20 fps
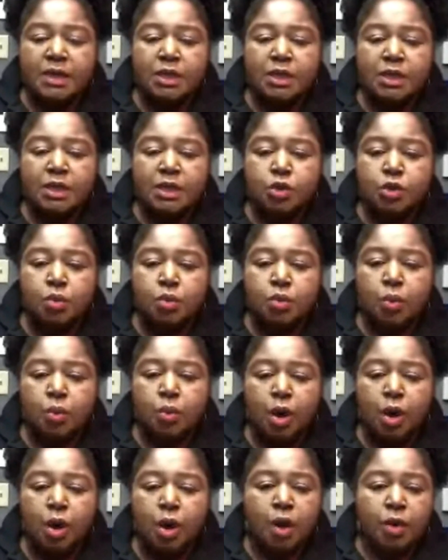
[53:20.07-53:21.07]
and
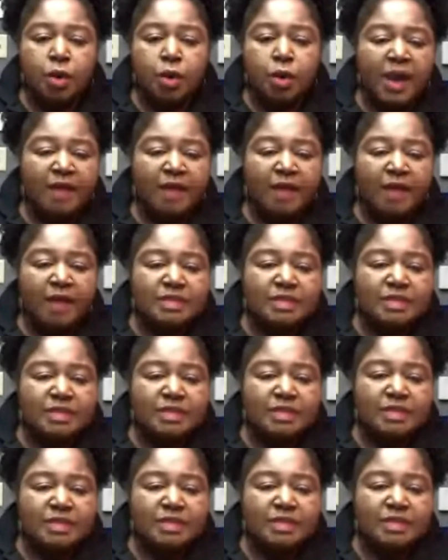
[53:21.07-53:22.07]
you
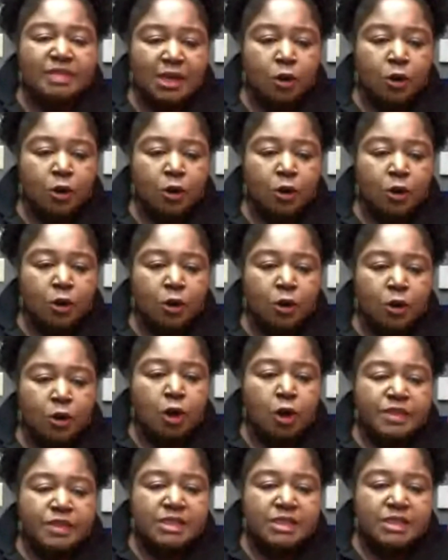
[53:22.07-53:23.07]
have less hair
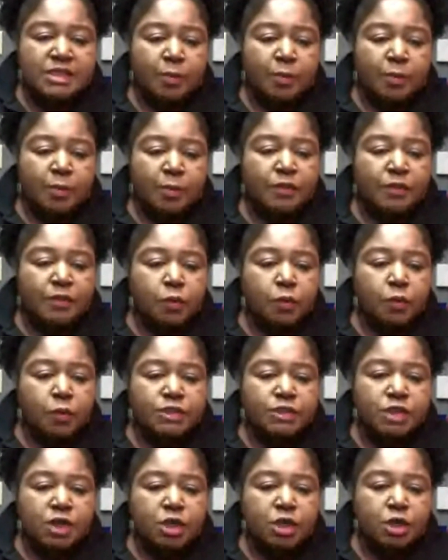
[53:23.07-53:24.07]
on the scalp. In
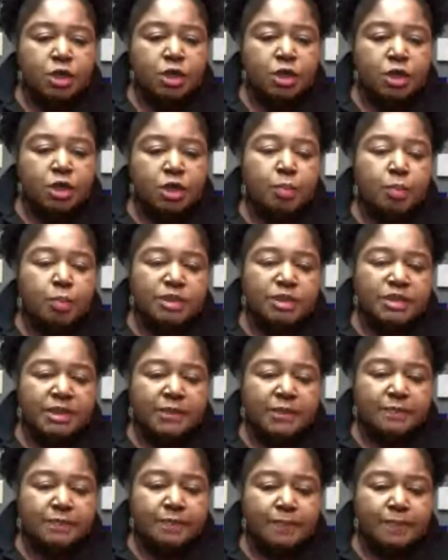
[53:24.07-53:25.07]
other words, you're
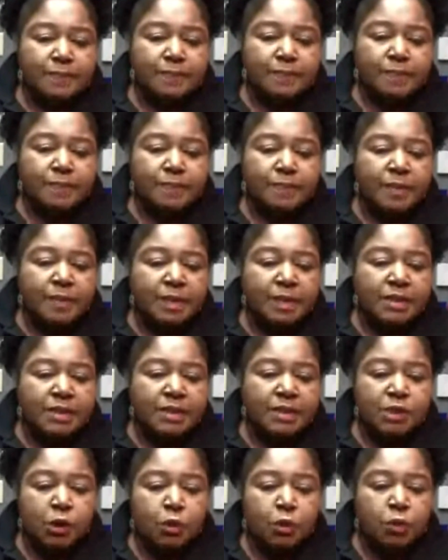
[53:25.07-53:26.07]
balding.
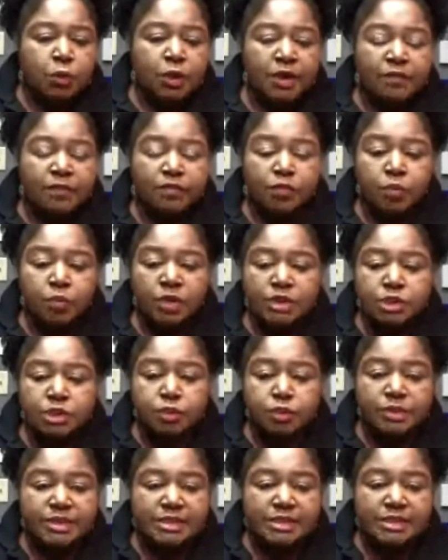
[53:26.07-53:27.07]
Once you
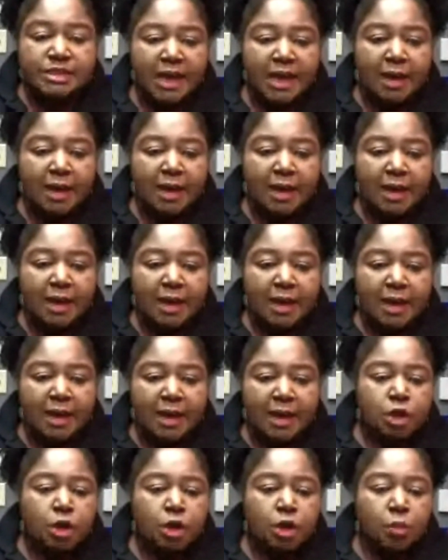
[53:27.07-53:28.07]
establish
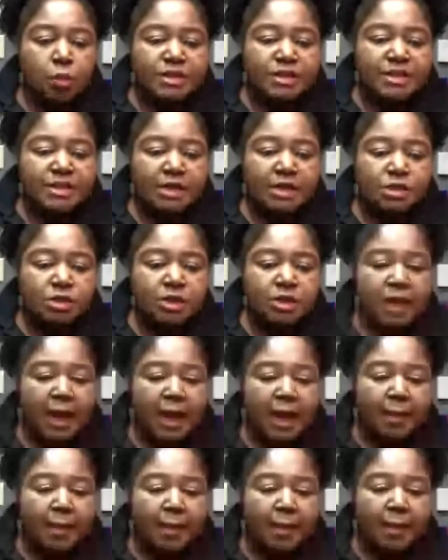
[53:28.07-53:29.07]
what's actually
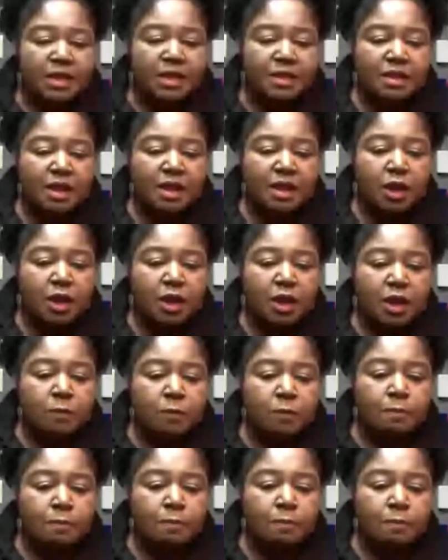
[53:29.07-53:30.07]
happening there,
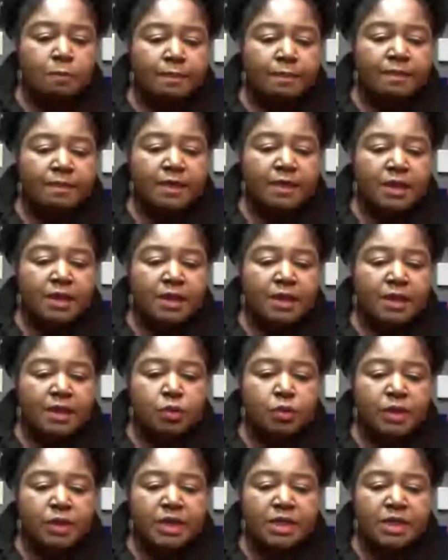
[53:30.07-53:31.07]
then you
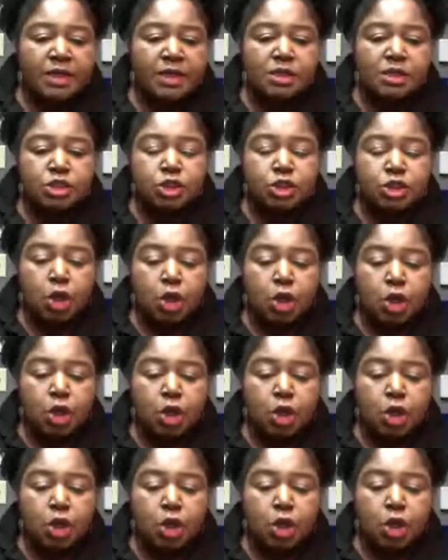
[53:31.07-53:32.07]
can determine